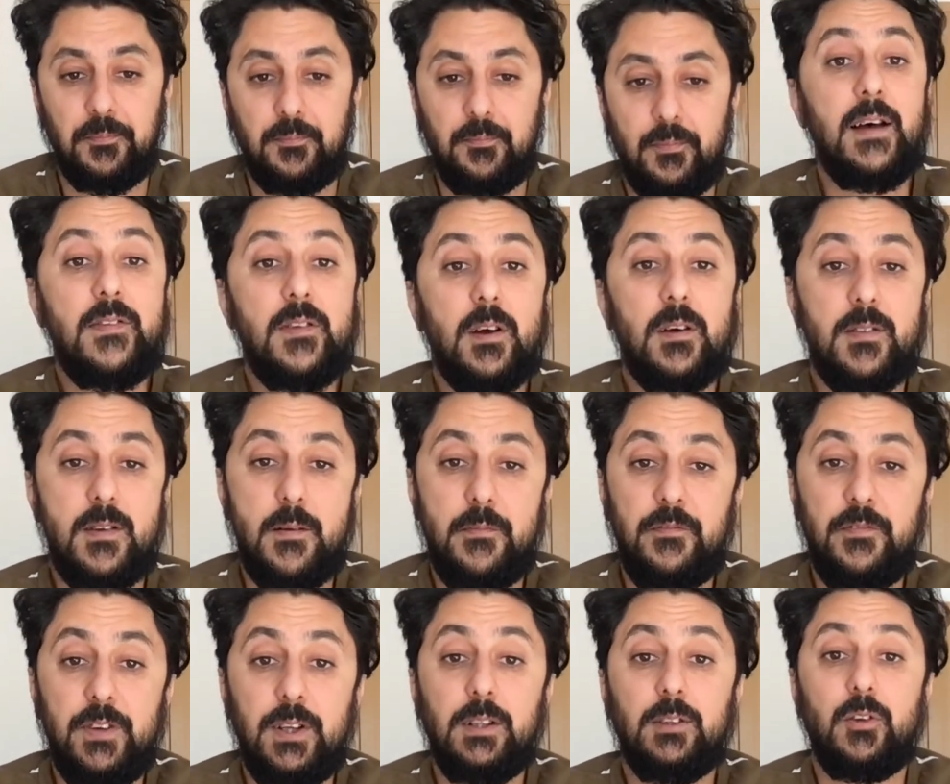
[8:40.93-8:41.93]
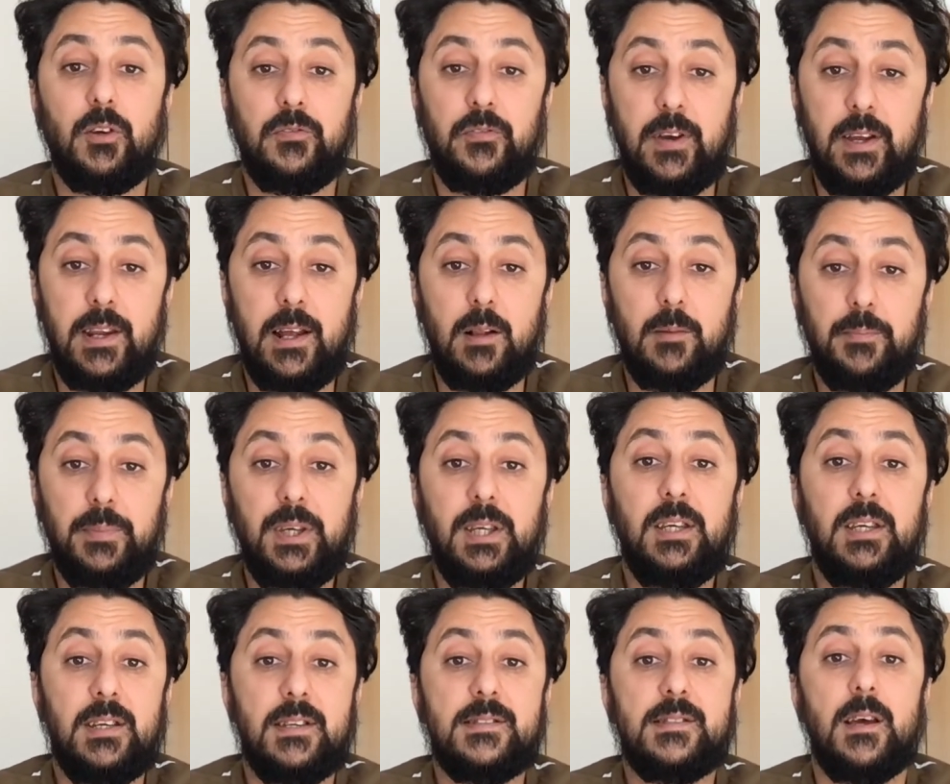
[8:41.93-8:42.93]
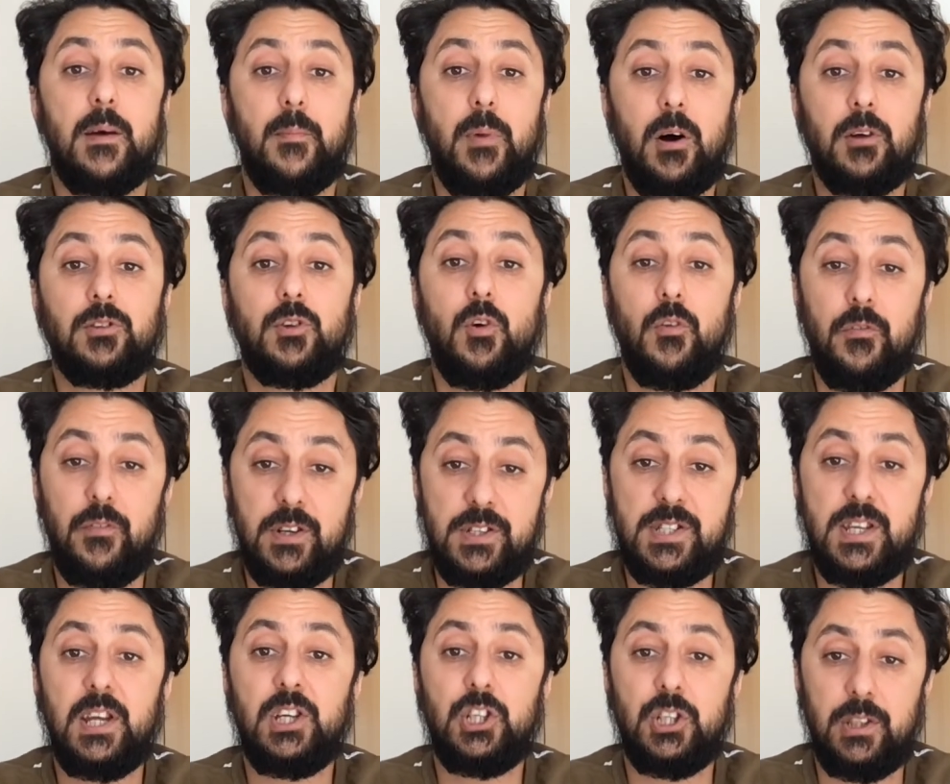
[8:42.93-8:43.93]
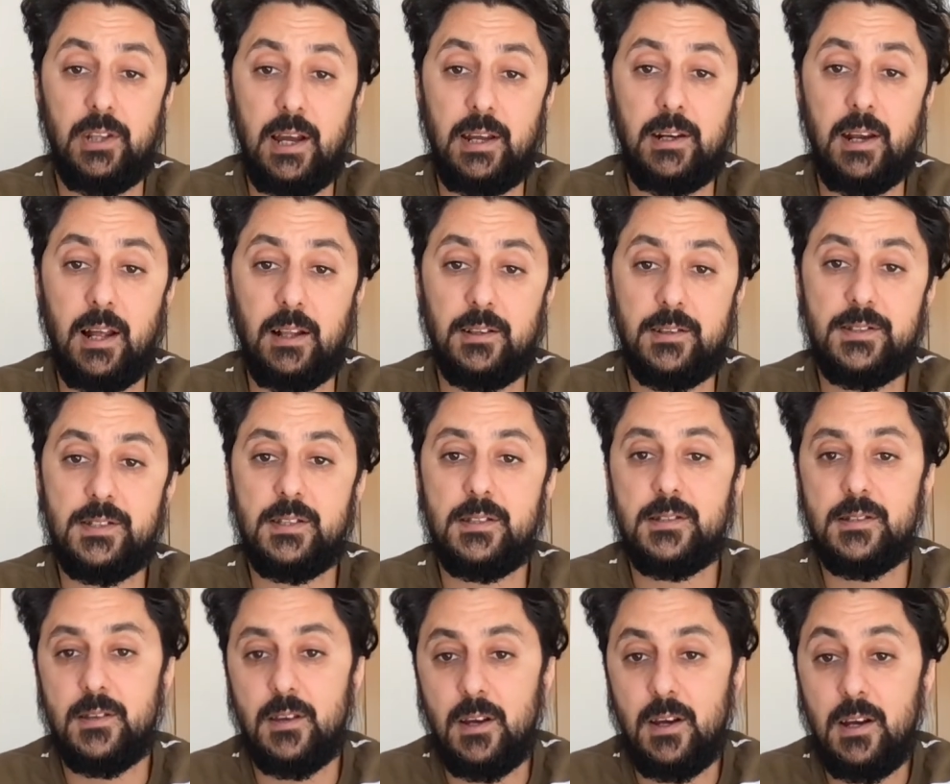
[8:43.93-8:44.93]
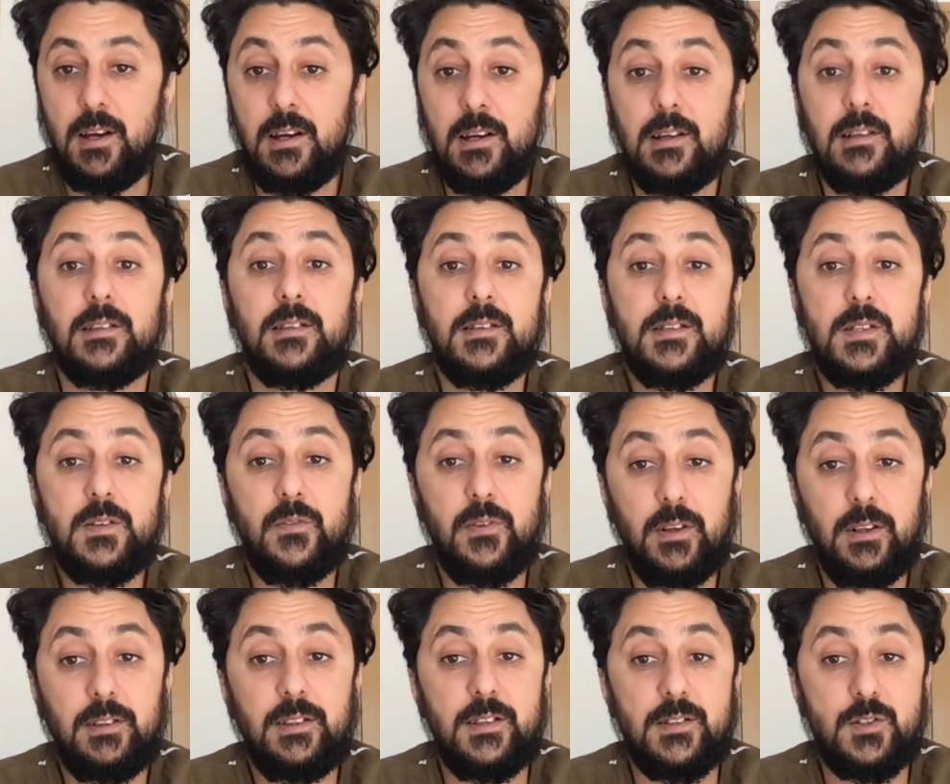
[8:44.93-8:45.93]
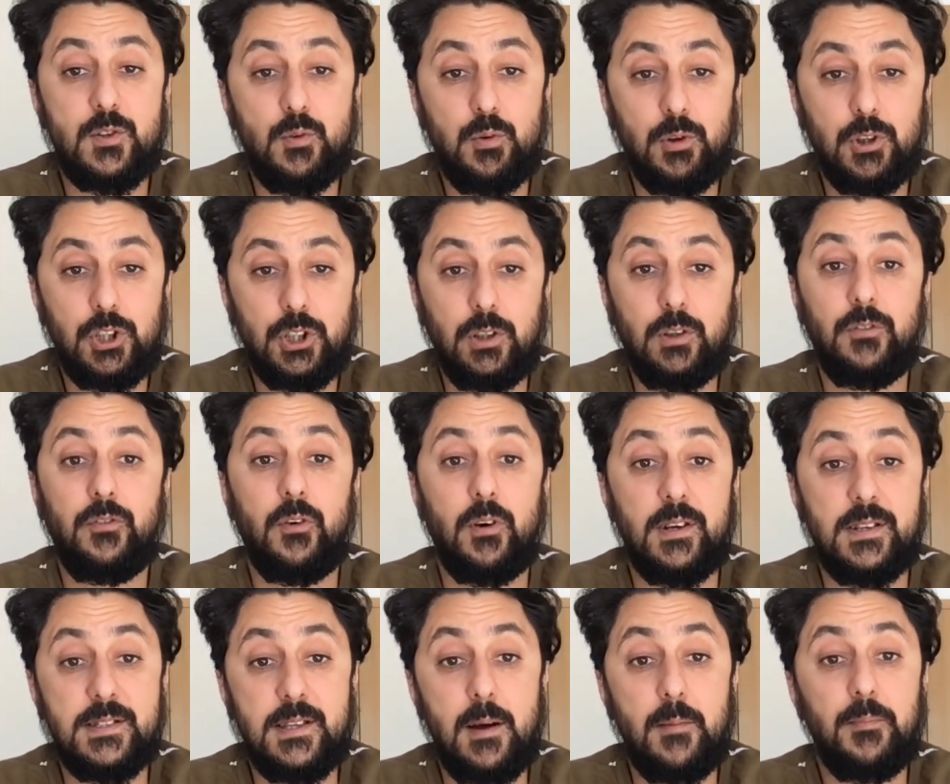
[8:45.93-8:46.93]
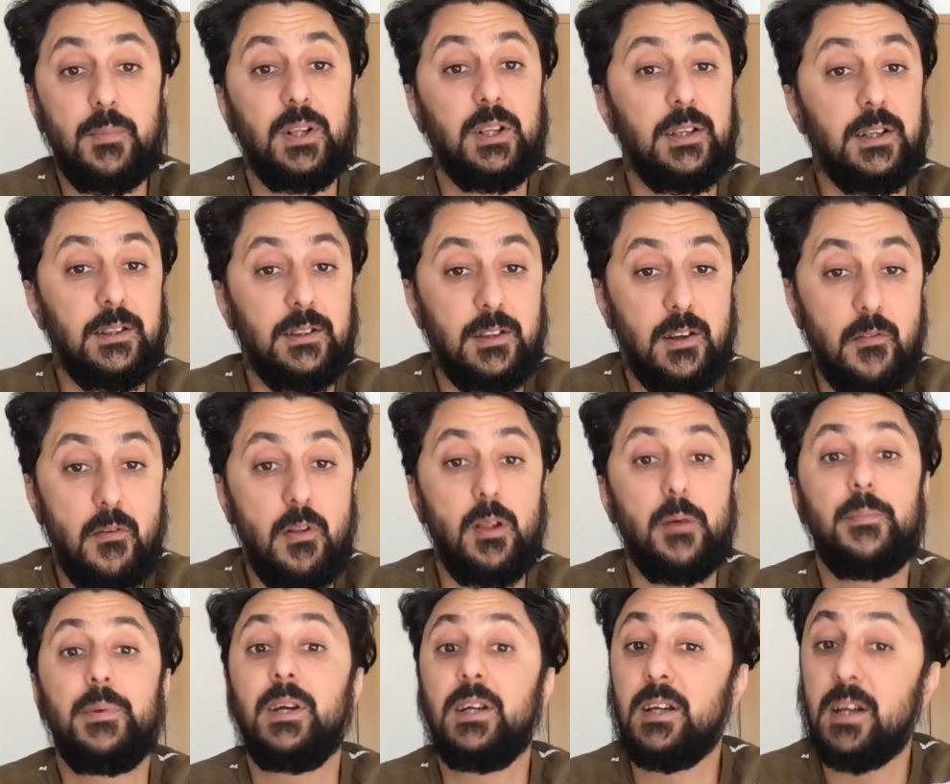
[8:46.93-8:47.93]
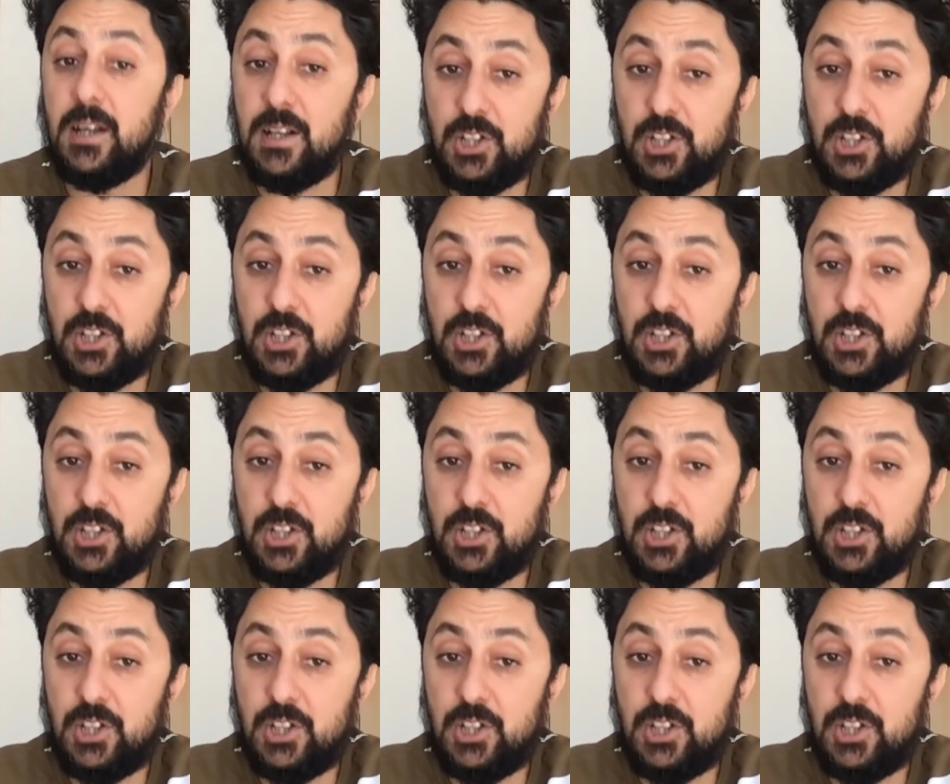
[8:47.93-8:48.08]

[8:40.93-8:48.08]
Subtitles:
Another subfield of NLP is about conversation analysis. This field is crucial, for example, in developing